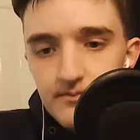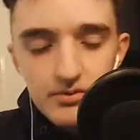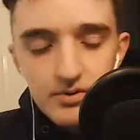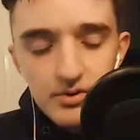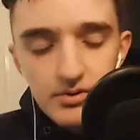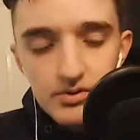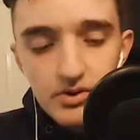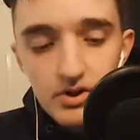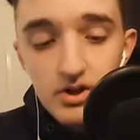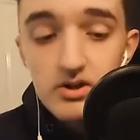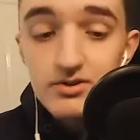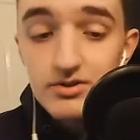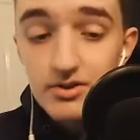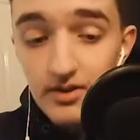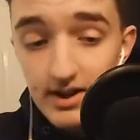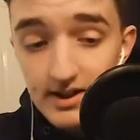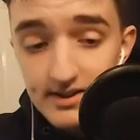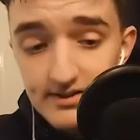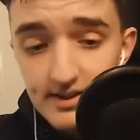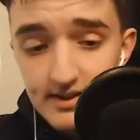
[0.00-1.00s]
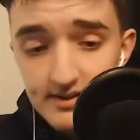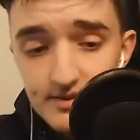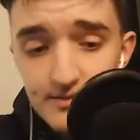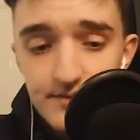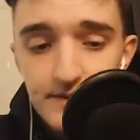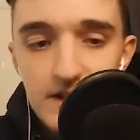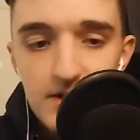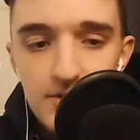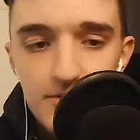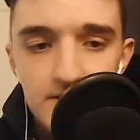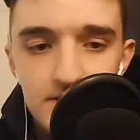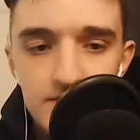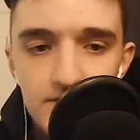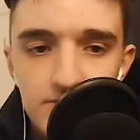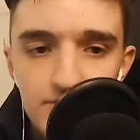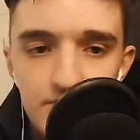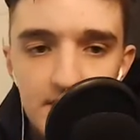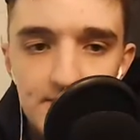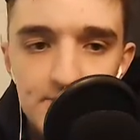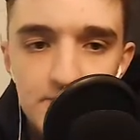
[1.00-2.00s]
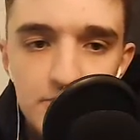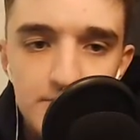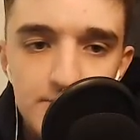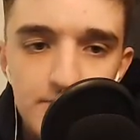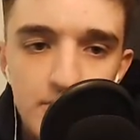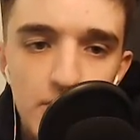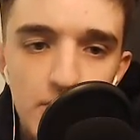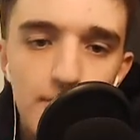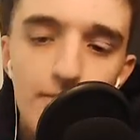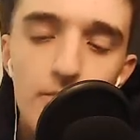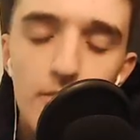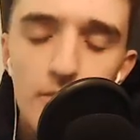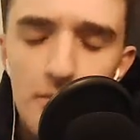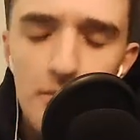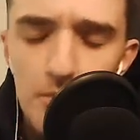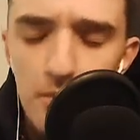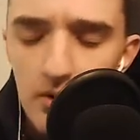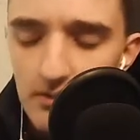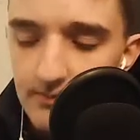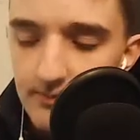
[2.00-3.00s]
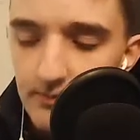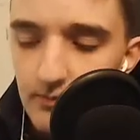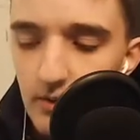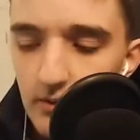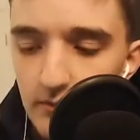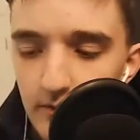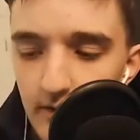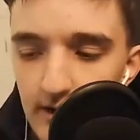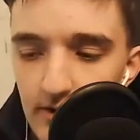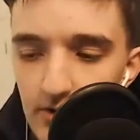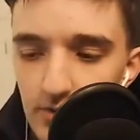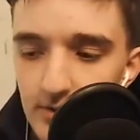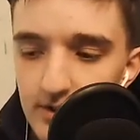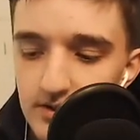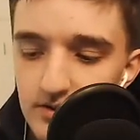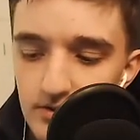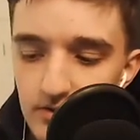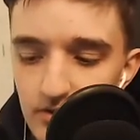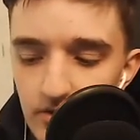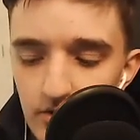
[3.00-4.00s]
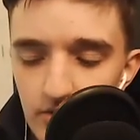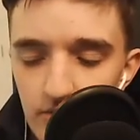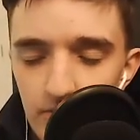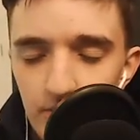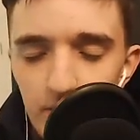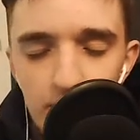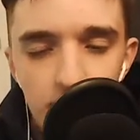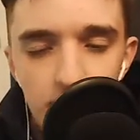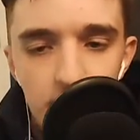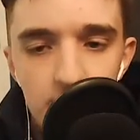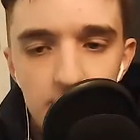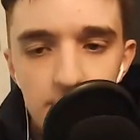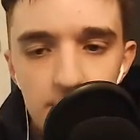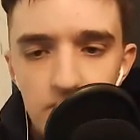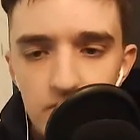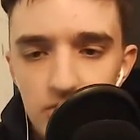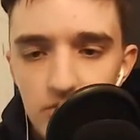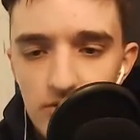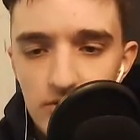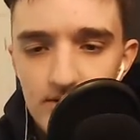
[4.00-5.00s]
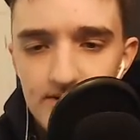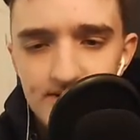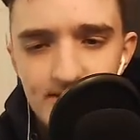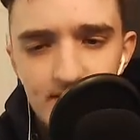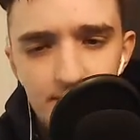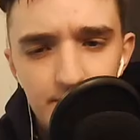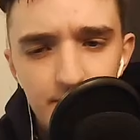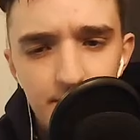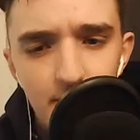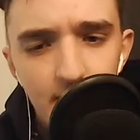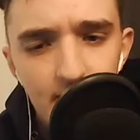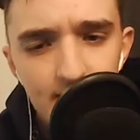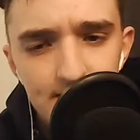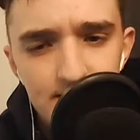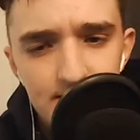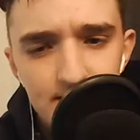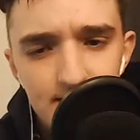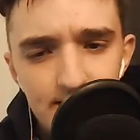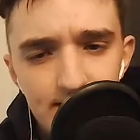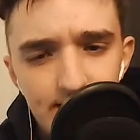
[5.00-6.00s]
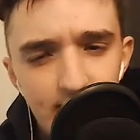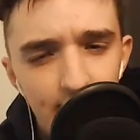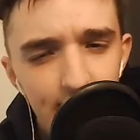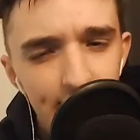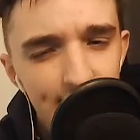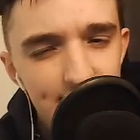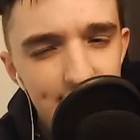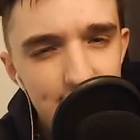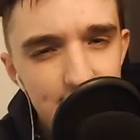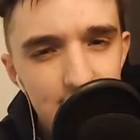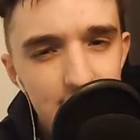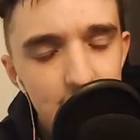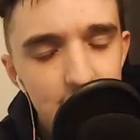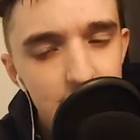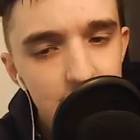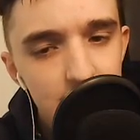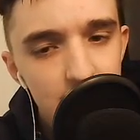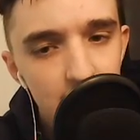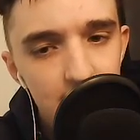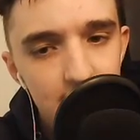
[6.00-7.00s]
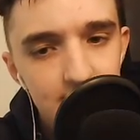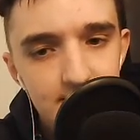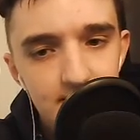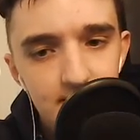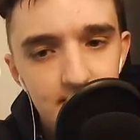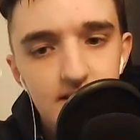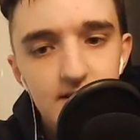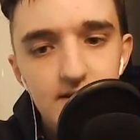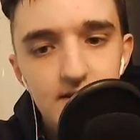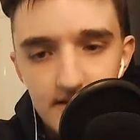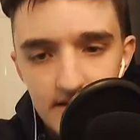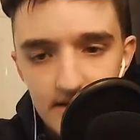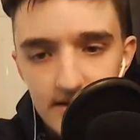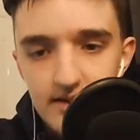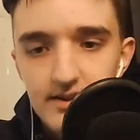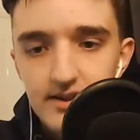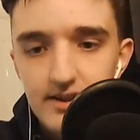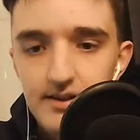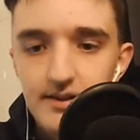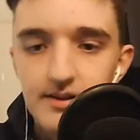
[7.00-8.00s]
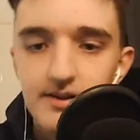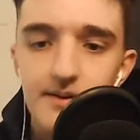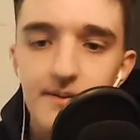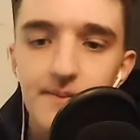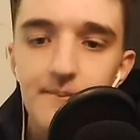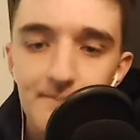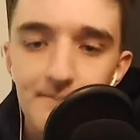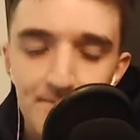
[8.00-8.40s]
well, so that's a fan questions wrapped up. But one final question. You're only young yourself, 18, 19? Yeah.